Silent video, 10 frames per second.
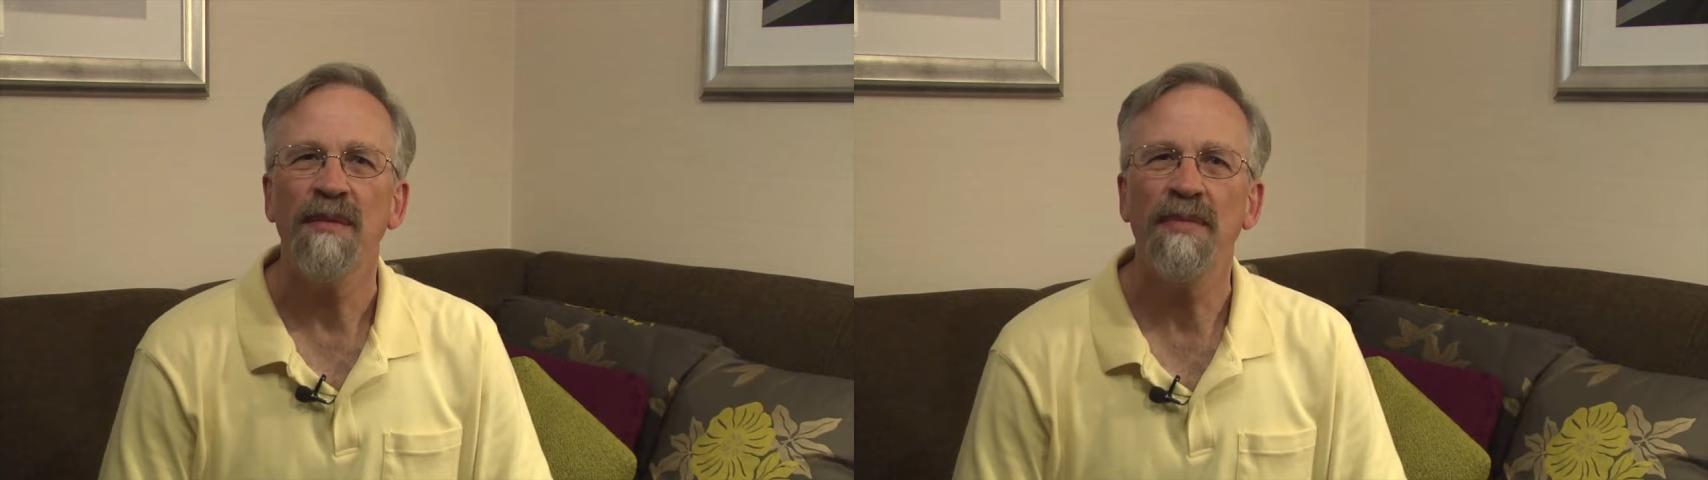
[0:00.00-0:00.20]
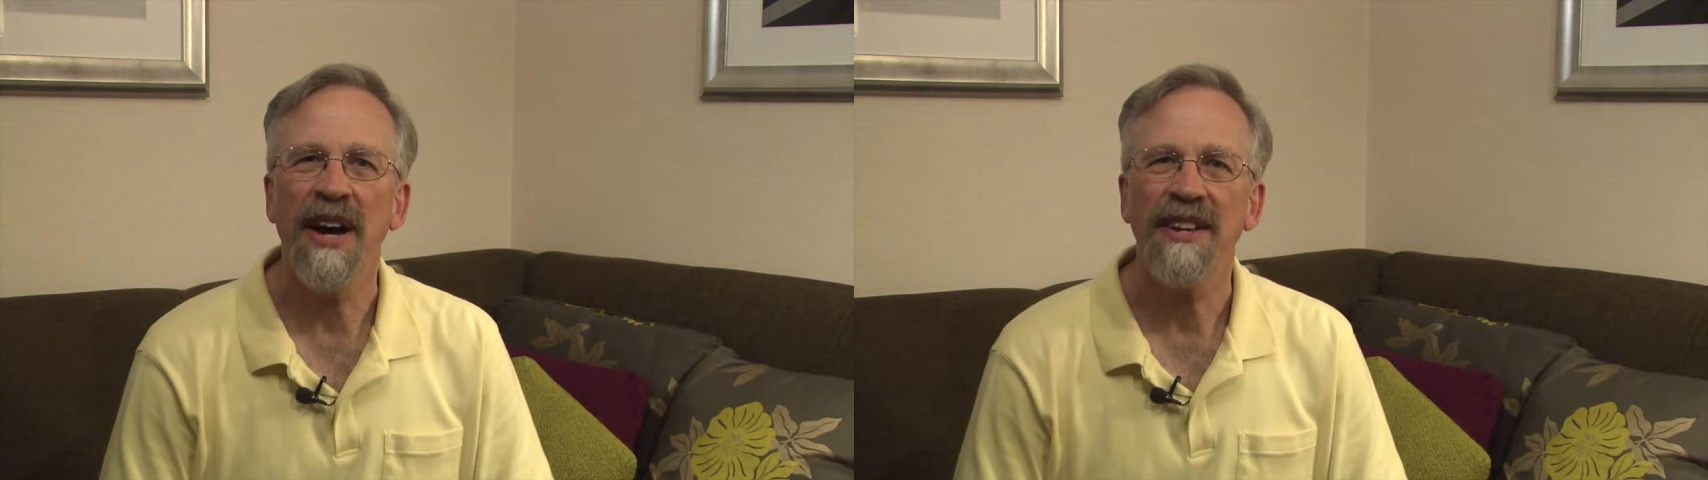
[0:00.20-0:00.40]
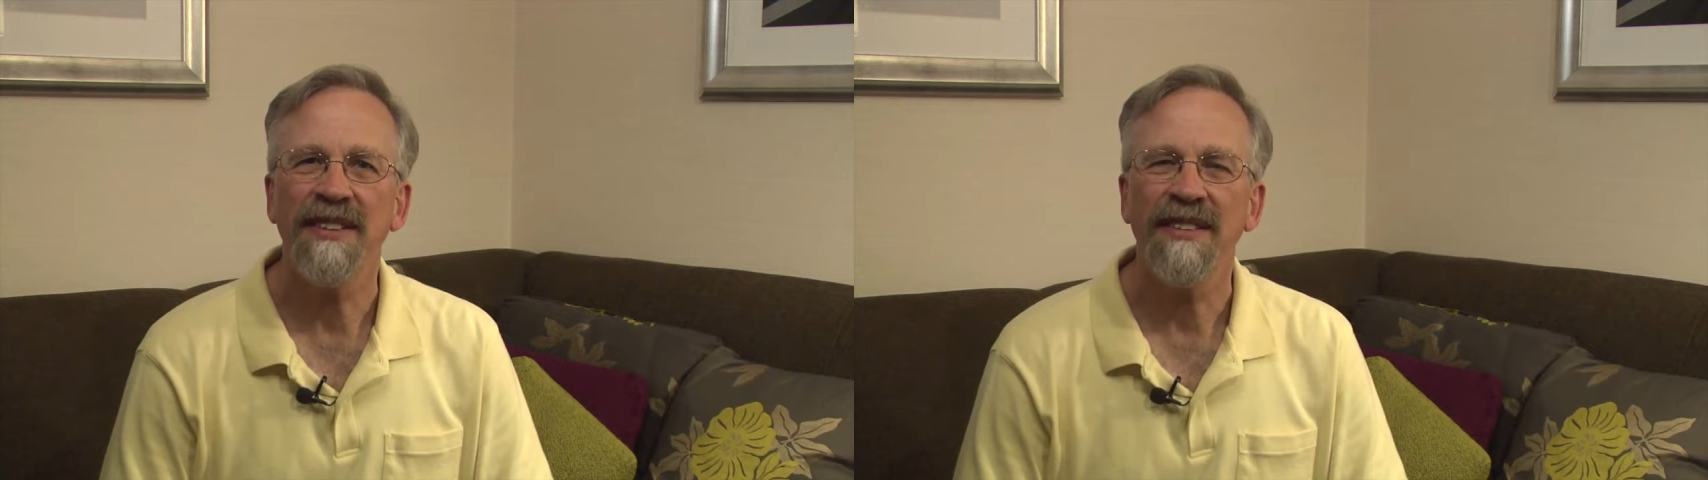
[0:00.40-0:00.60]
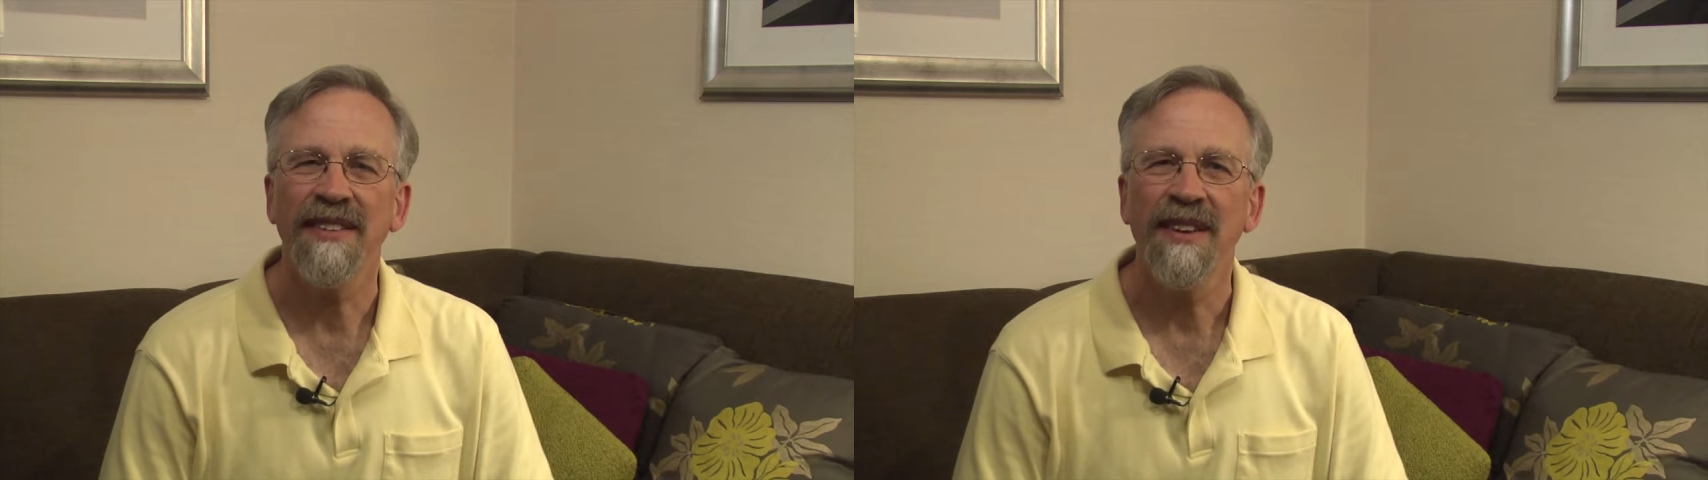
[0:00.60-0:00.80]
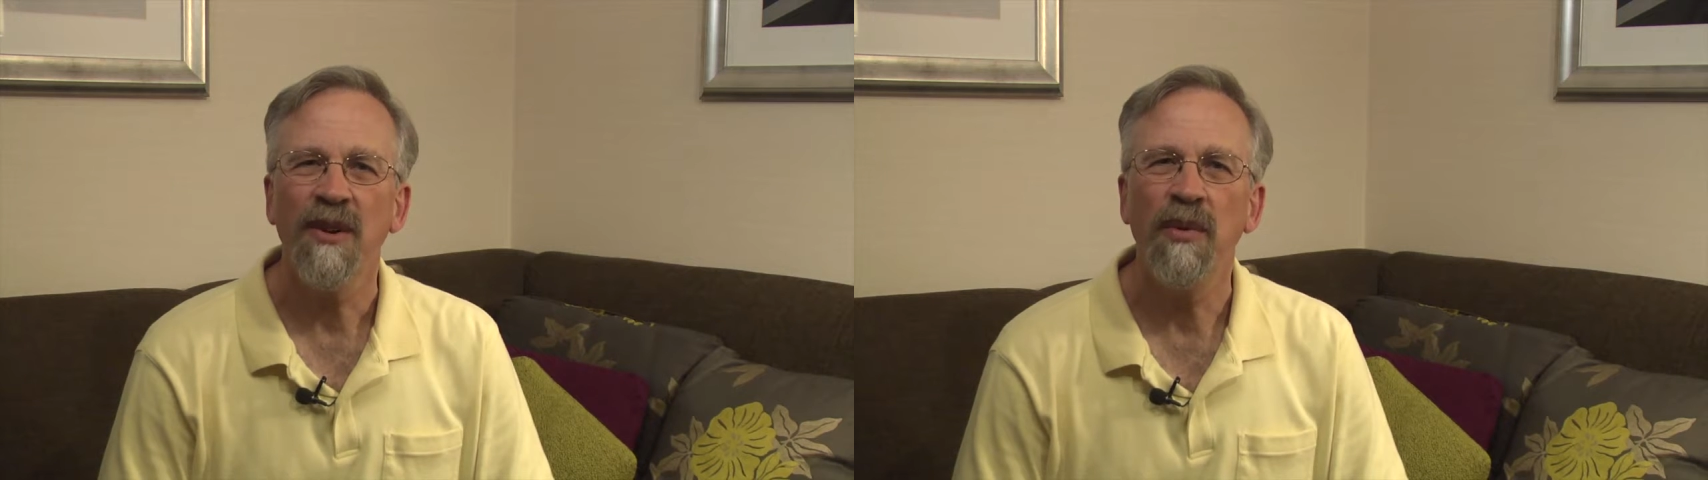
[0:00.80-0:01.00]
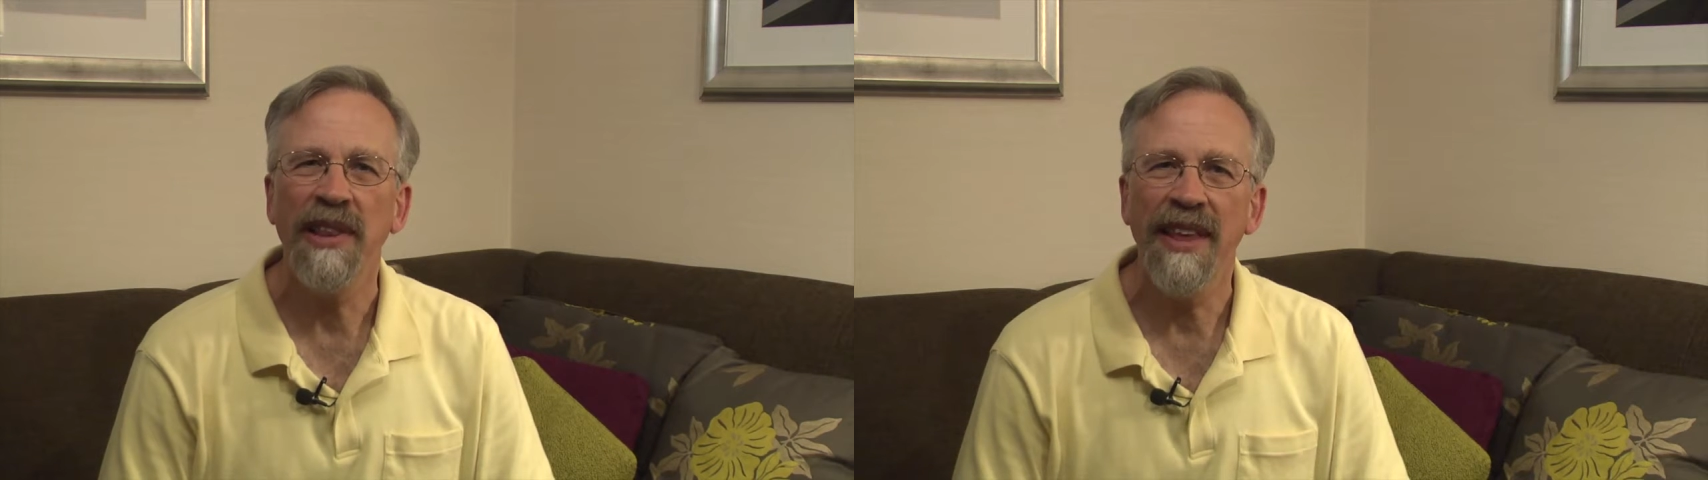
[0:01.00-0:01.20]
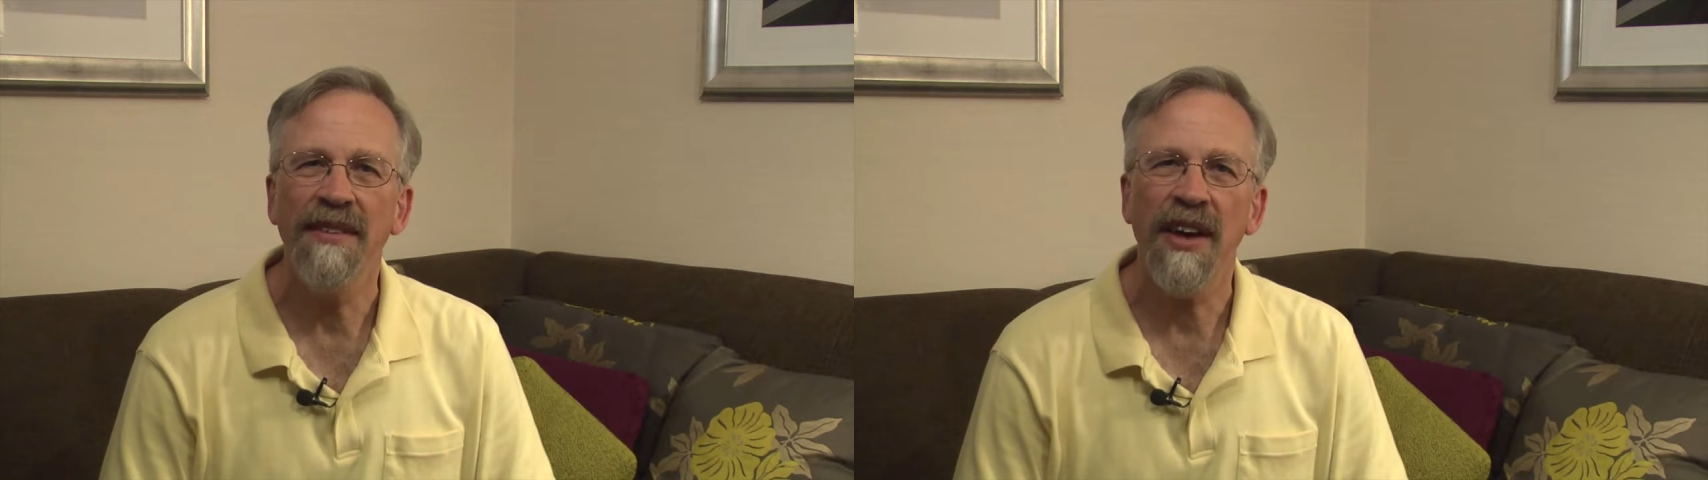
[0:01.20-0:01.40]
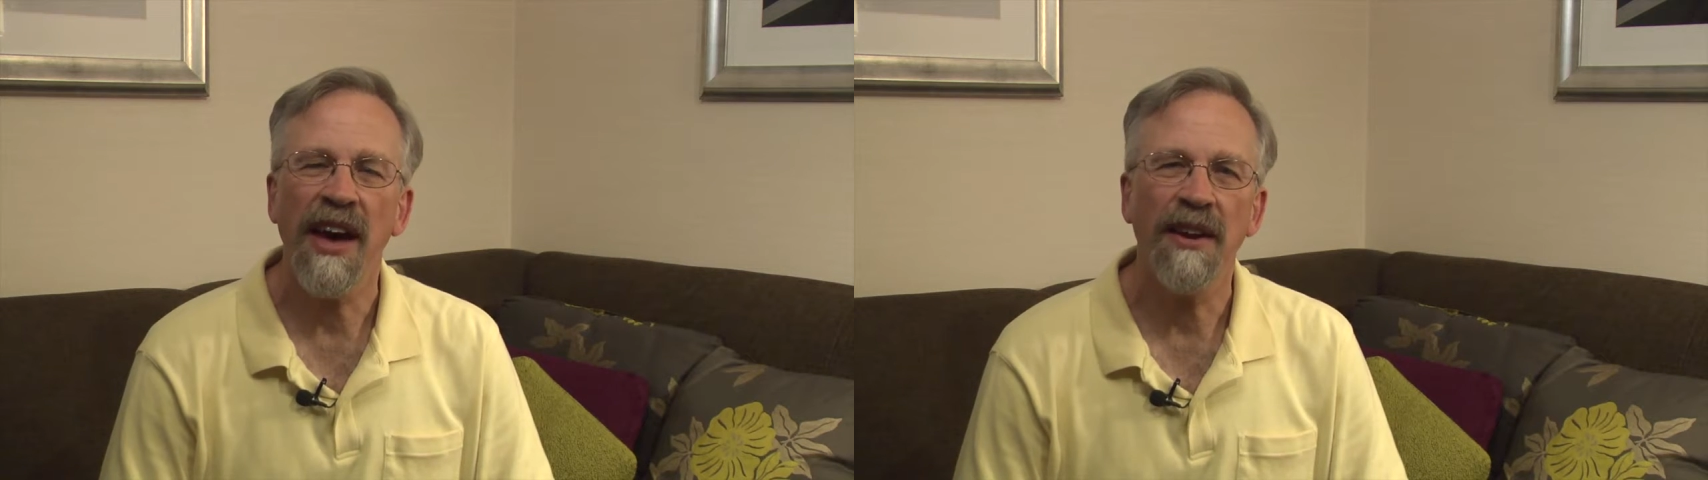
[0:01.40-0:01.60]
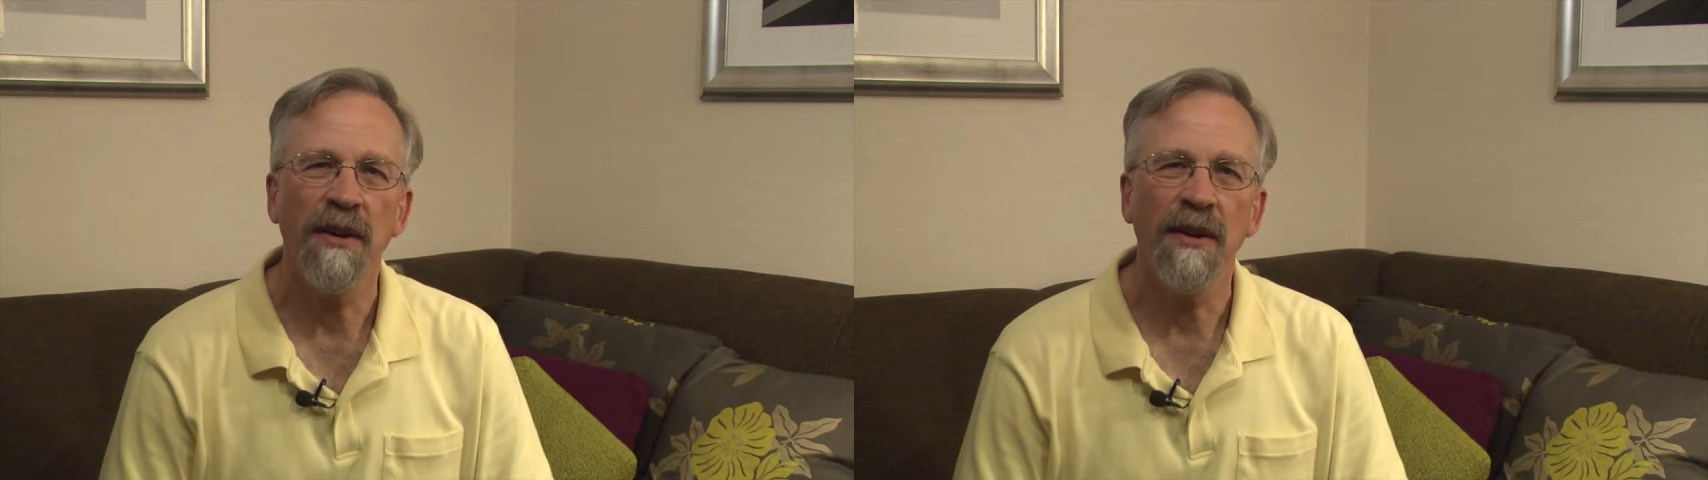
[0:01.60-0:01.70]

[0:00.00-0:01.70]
but we live at